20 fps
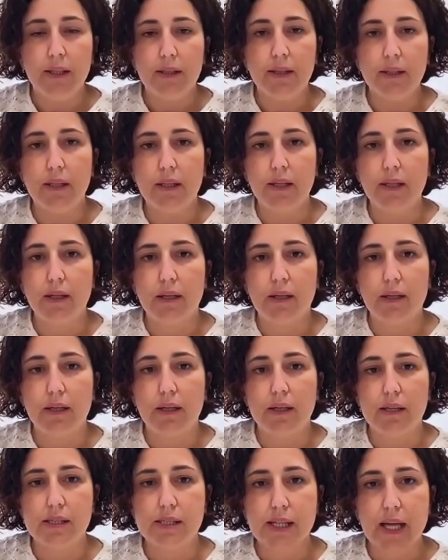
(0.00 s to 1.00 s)
The
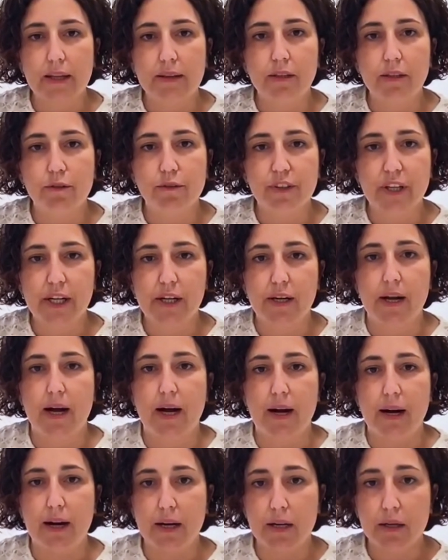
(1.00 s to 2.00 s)
uh, standard of care
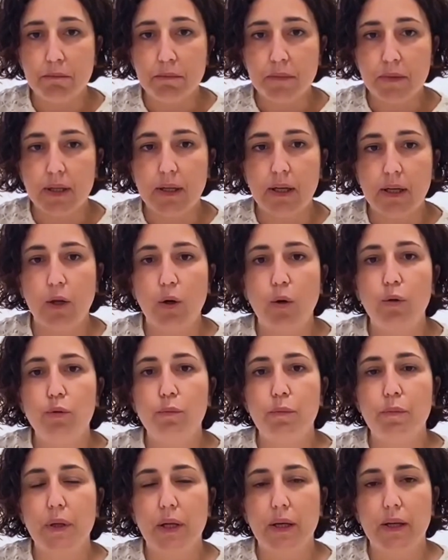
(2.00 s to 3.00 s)
arm
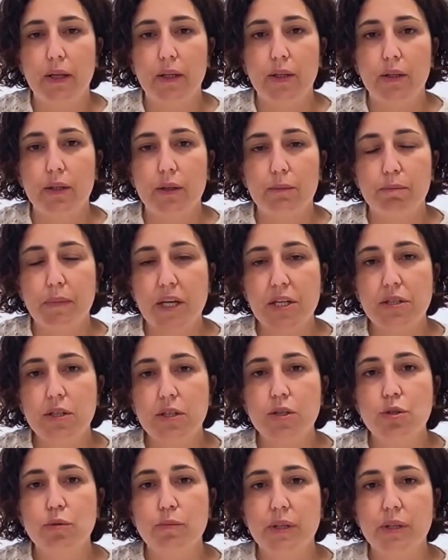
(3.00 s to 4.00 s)
allowed uh,
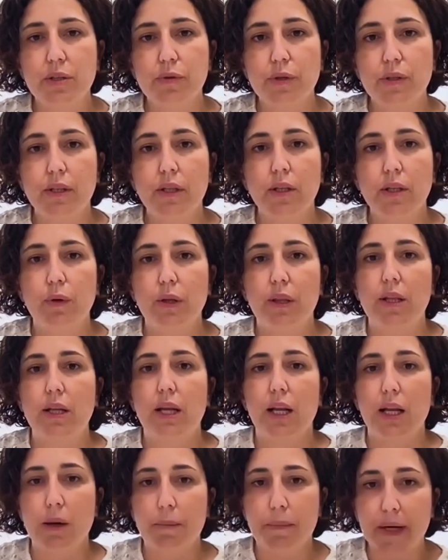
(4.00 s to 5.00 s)
patients to be treated with
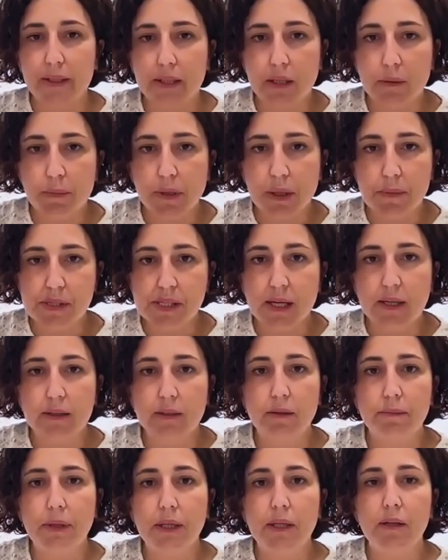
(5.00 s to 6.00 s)
lapatinib
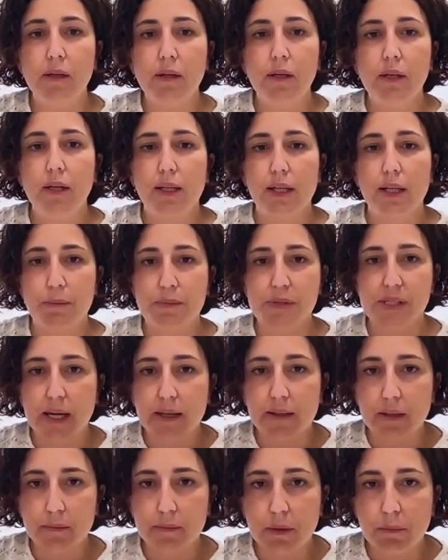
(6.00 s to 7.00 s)
capecitabine,
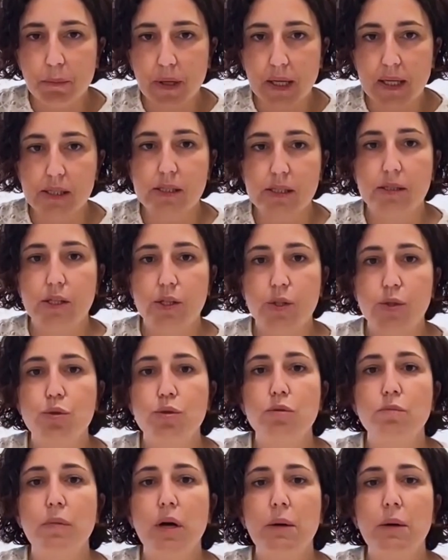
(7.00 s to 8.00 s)
capecitabine plus
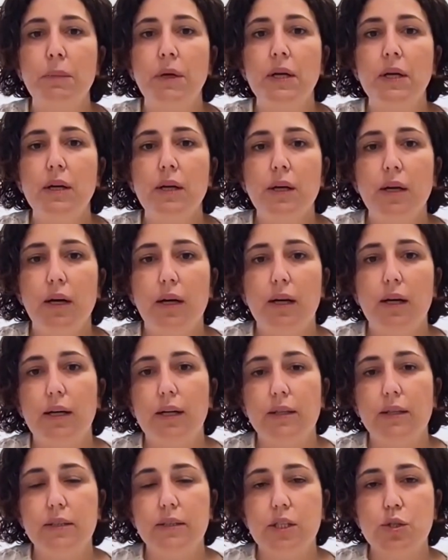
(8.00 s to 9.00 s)
trastuzumab,
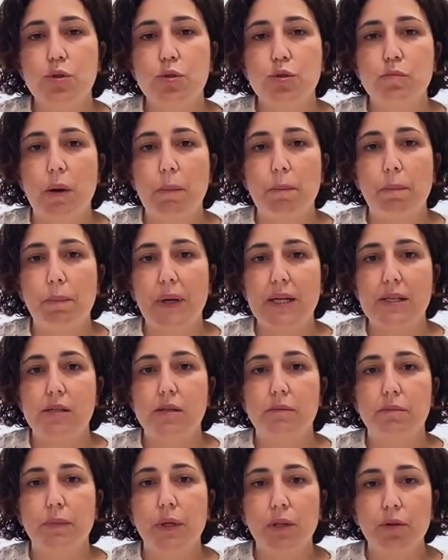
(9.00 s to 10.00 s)
uh, trastuzumab plus
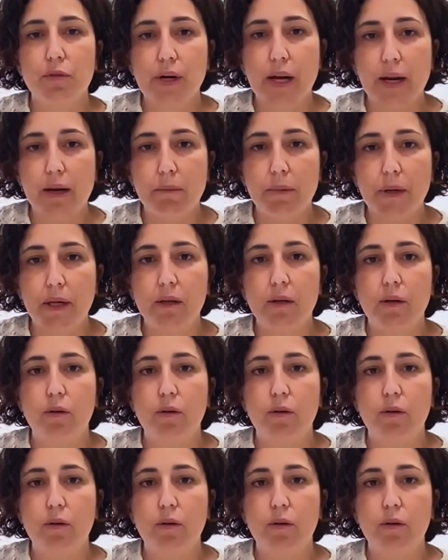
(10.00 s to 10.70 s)
vinorelbine.